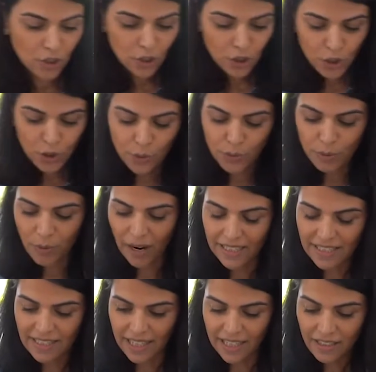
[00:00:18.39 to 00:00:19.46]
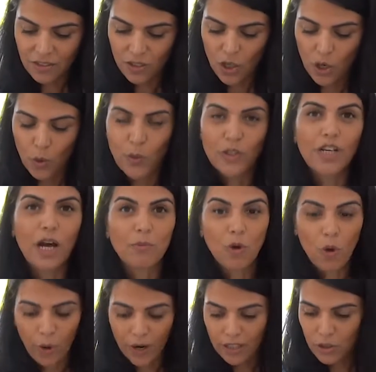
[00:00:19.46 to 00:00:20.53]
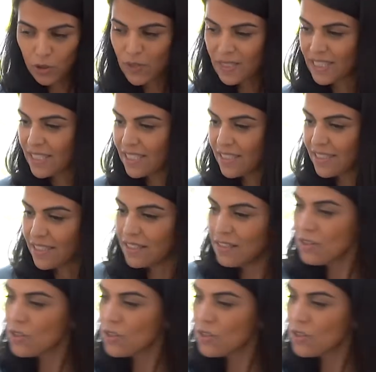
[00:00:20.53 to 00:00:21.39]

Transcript: 2 ribeye steaks, which I'm going to season